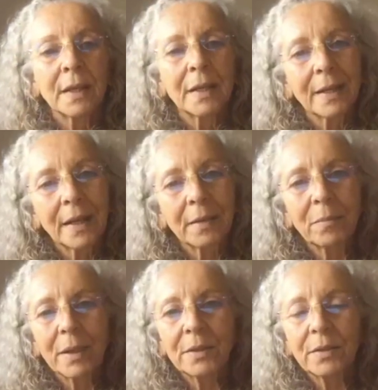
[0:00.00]
Again,
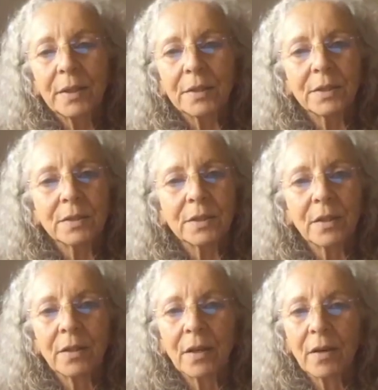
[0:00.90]
blood donations
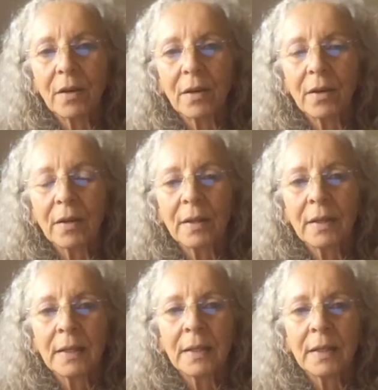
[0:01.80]
are
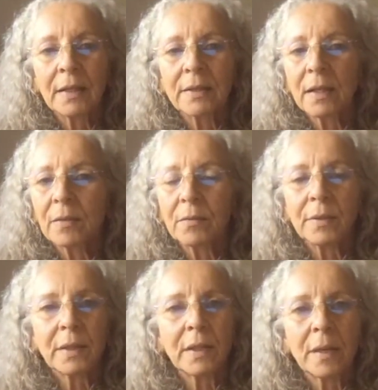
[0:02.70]

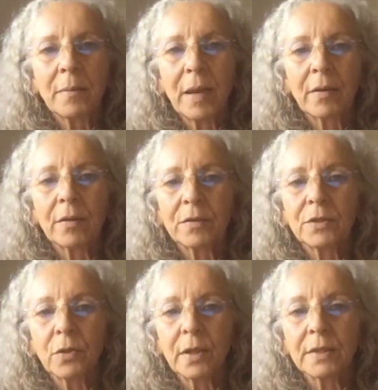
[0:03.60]
really a matter of
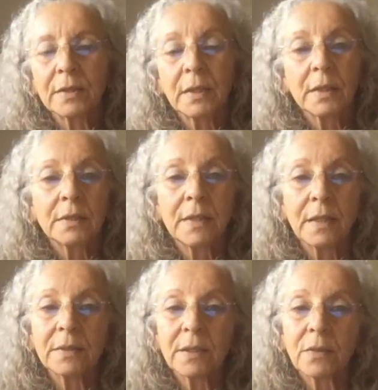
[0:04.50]
choice.
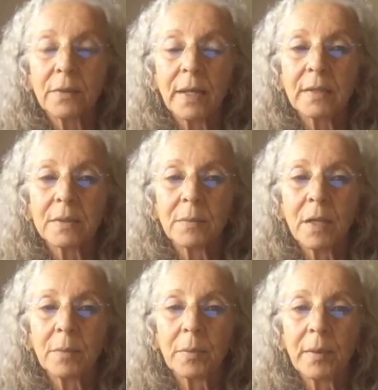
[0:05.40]
Does it create some
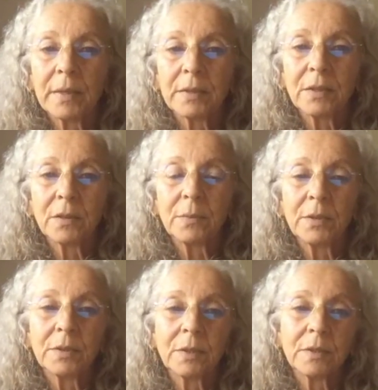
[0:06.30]
compromise in your immune
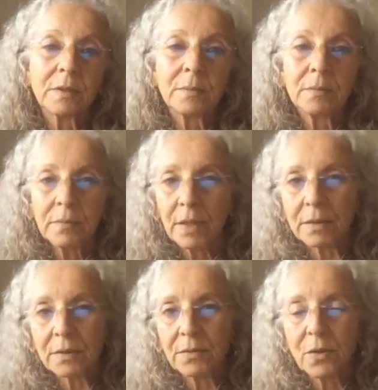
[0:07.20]
system?
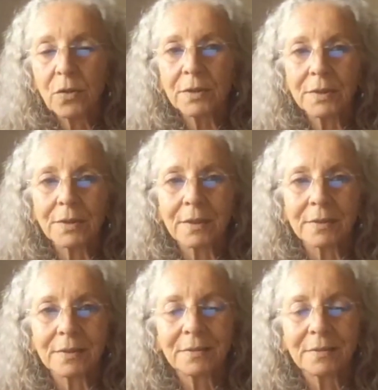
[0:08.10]
Yes, of course it does.